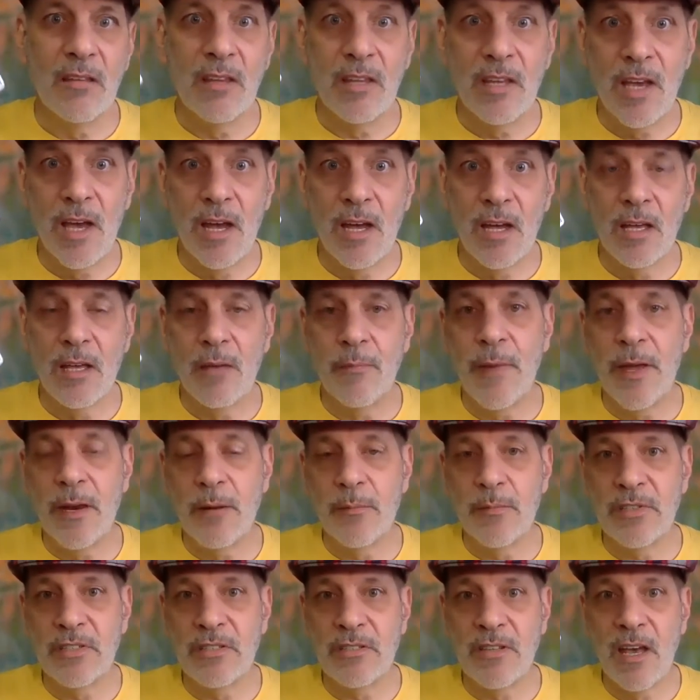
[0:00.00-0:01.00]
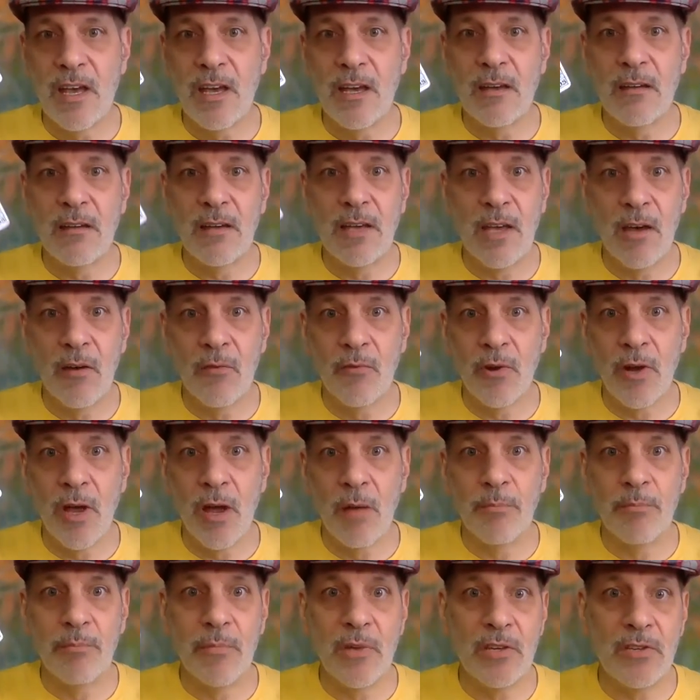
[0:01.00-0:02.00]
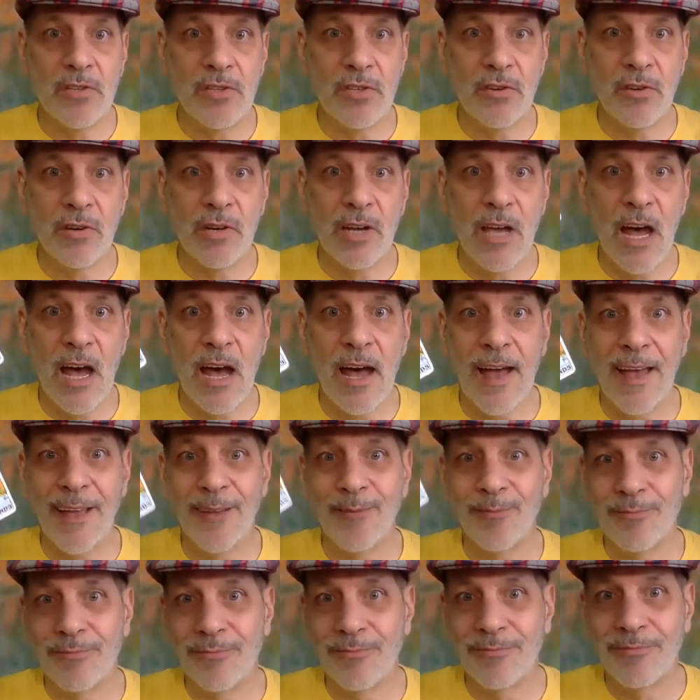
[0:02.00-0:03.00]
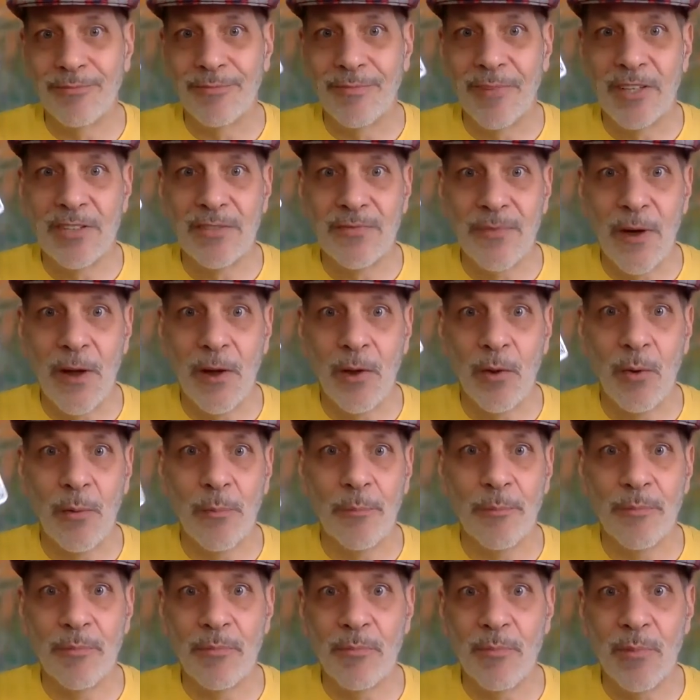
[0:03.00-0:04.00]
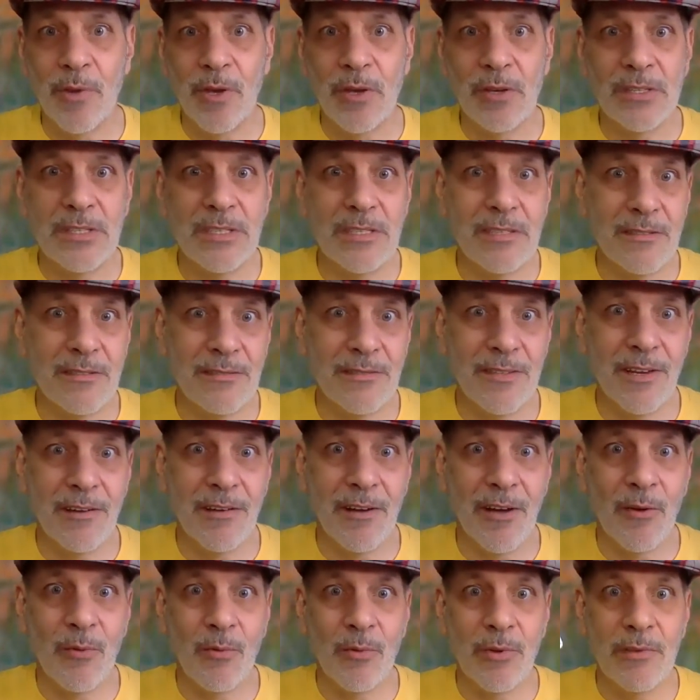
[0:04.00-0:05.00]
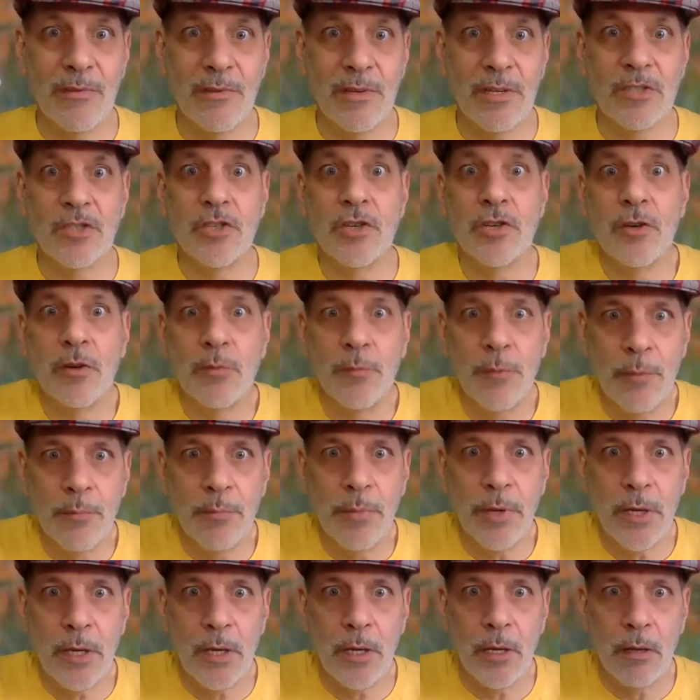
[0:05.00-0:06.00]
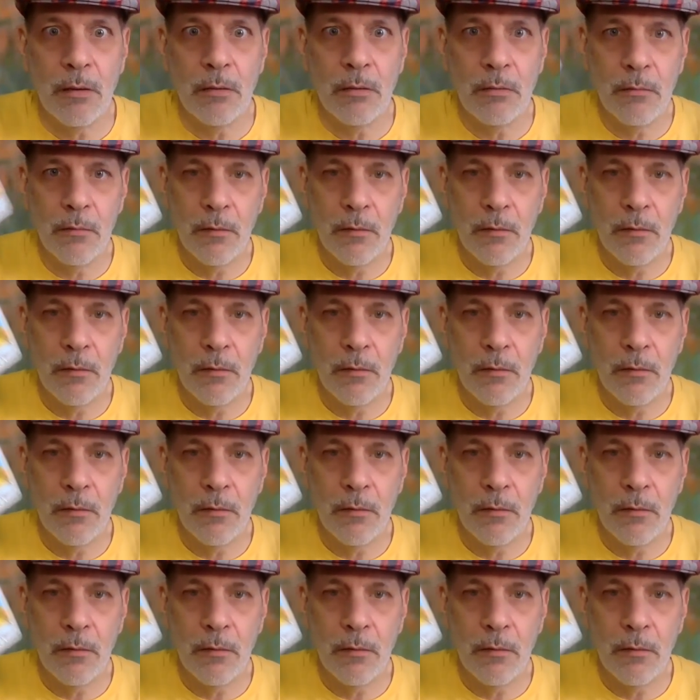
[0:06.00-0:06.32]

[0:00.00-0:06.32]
Yeah, he made a mistake, he owned up, he's a good guy, let's follow him, because, you know, he's a human being.